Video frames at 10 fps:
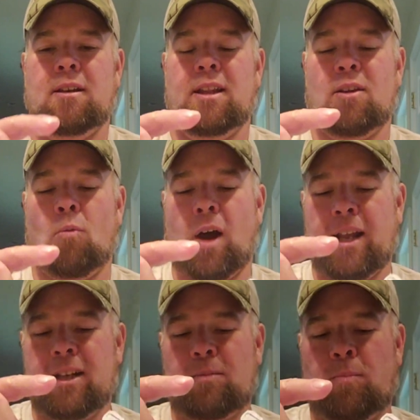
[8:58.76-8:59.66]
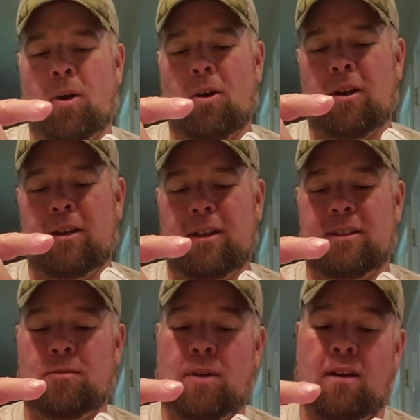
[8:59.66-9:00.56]
at the widest part,
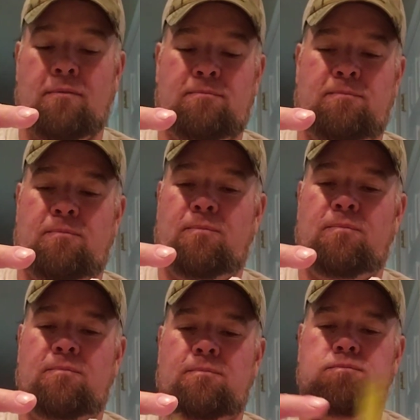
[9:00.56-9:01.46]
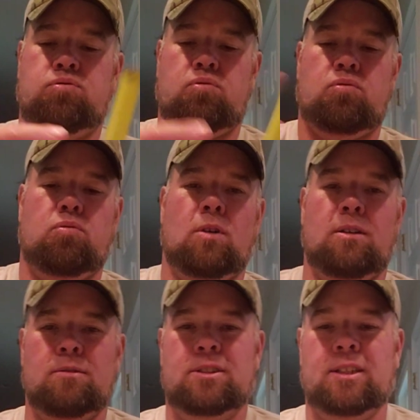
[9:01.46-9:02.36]
it's about, well, we'll